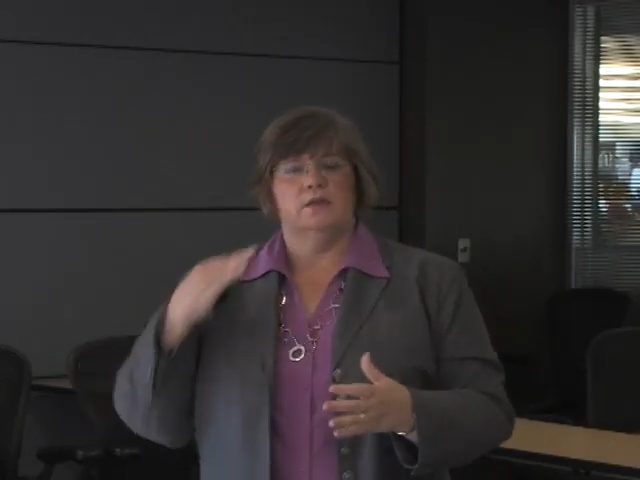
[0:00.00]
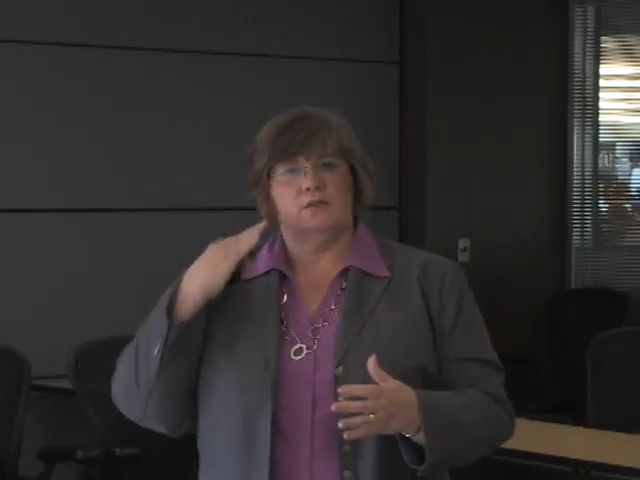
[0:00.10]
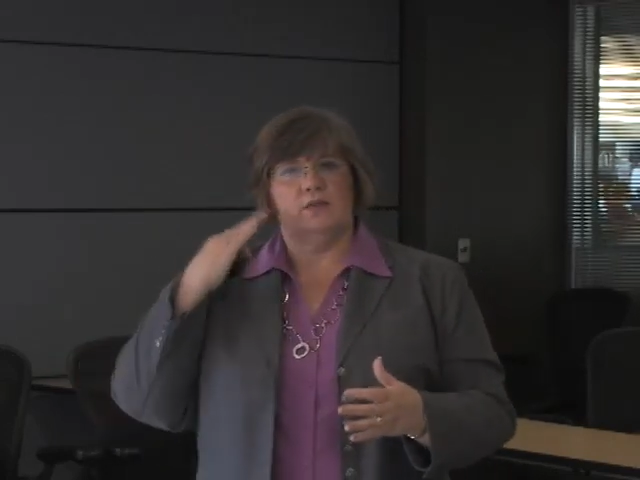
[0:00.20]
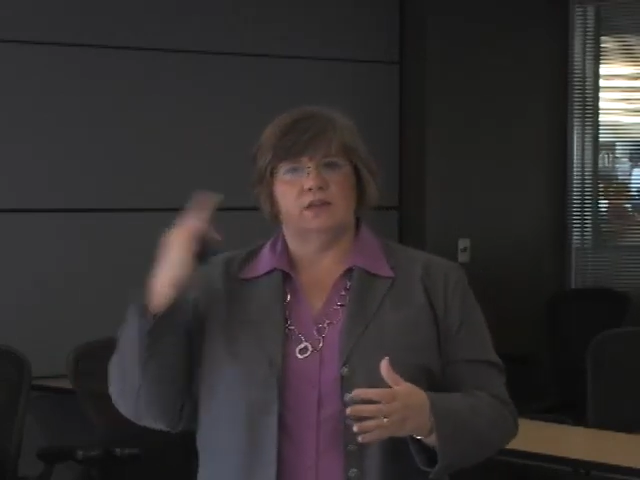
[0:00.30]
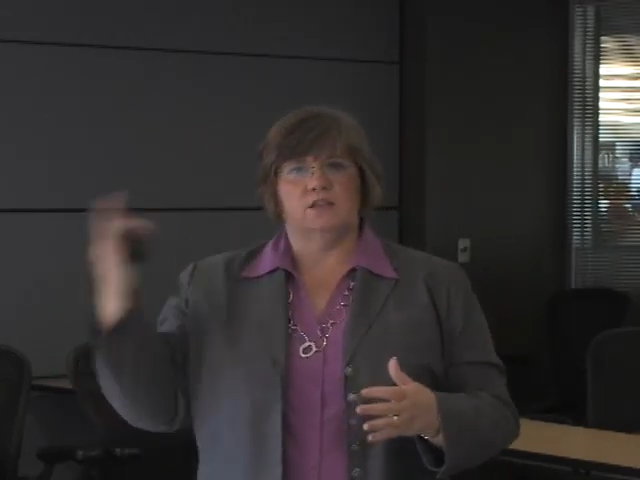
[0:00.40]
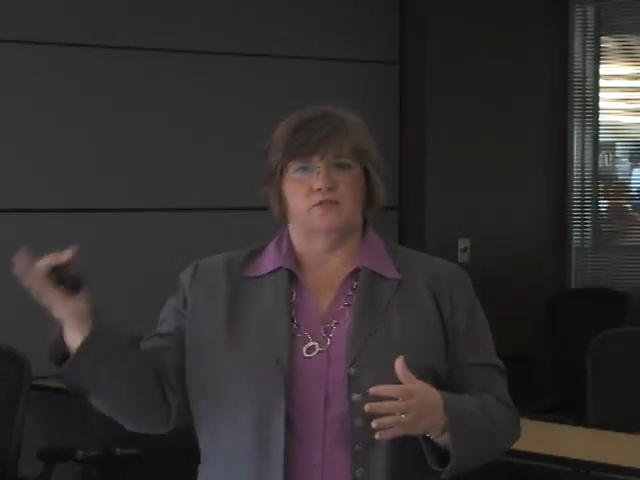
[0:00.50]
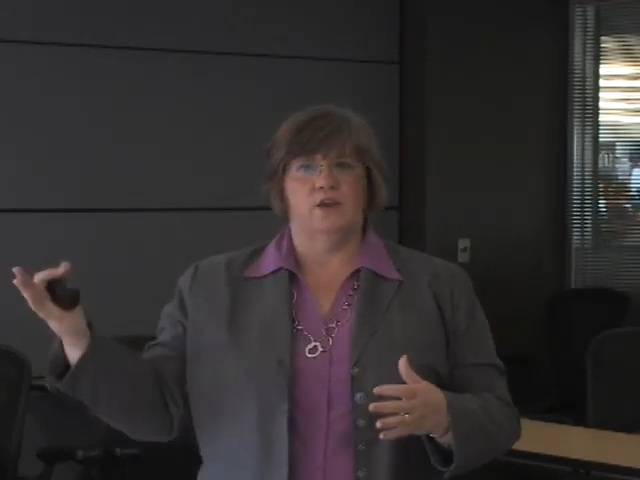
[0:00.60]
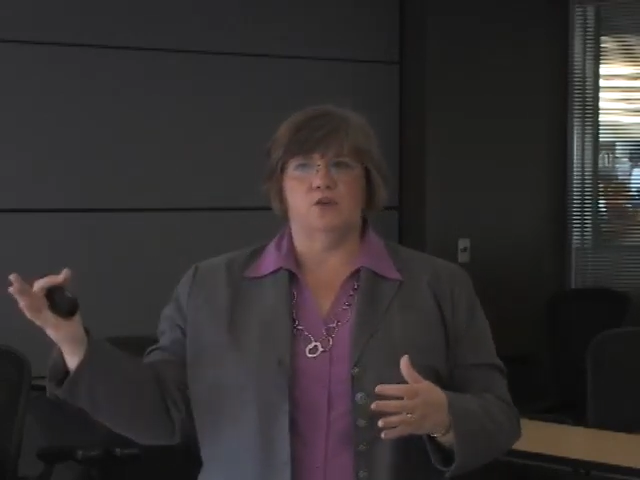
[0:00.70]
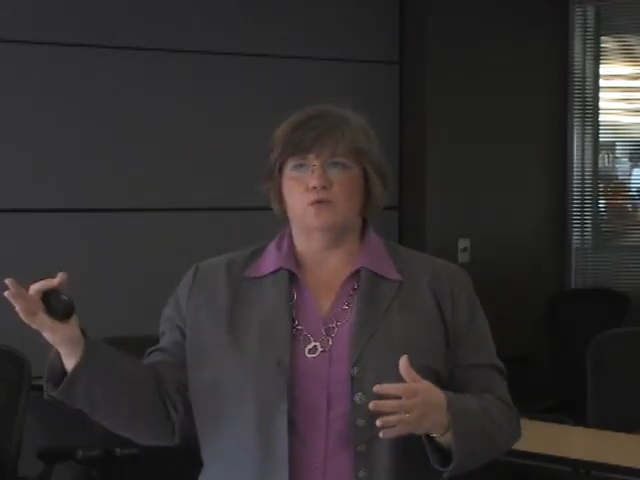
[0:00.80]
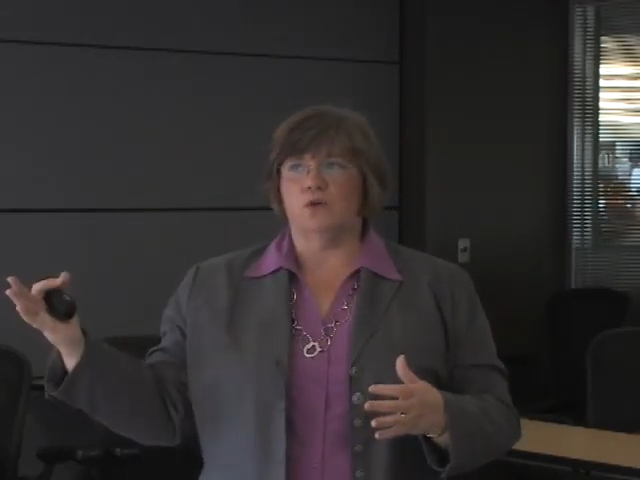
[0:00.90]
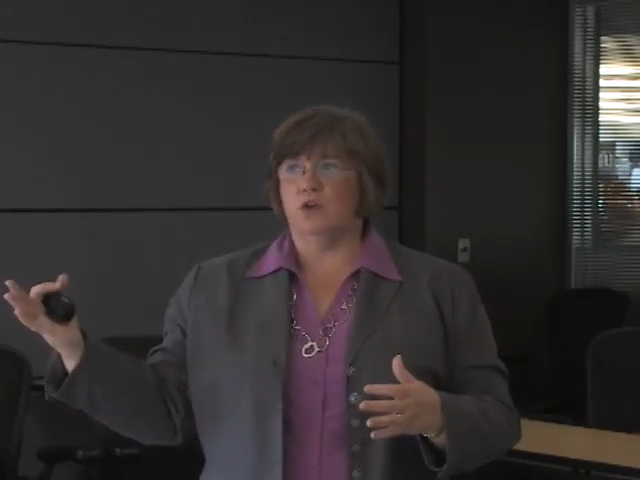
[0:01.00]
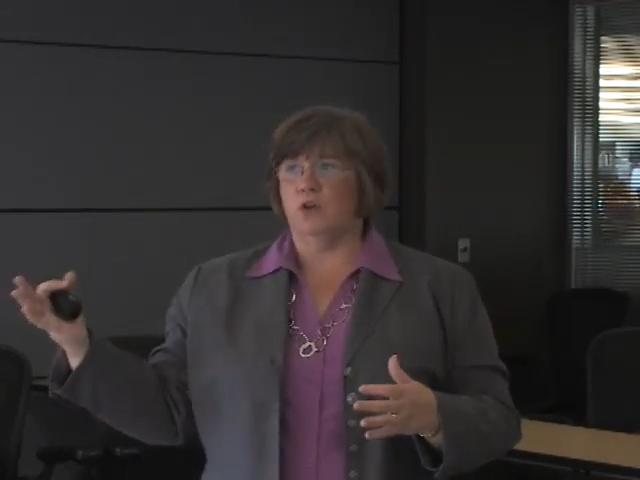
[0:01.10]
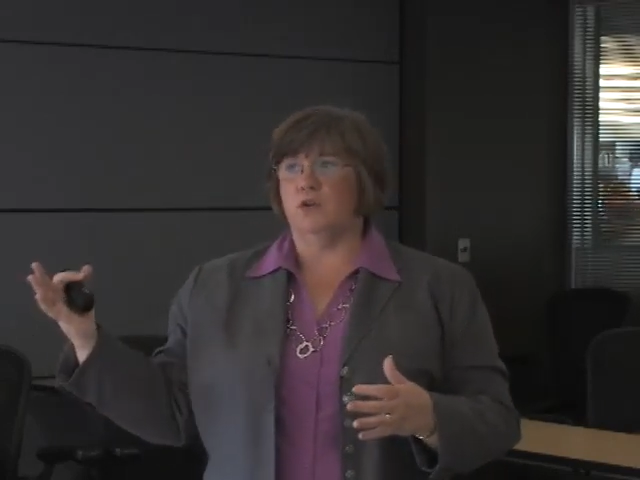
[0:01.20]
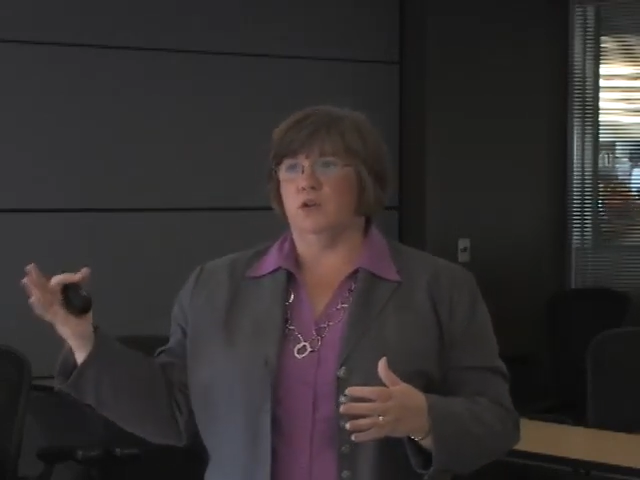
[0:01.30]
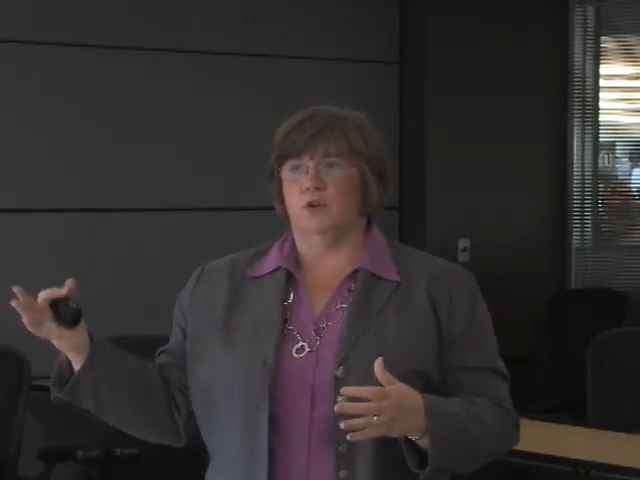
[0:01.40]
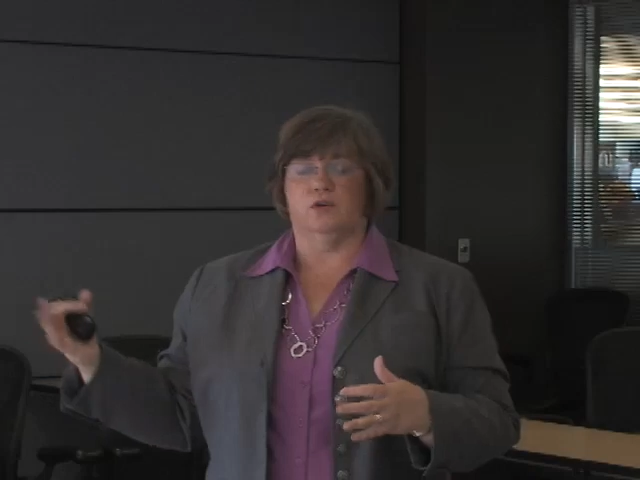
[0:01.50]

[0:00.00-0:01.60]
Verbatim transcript: so that it's a visual cue to your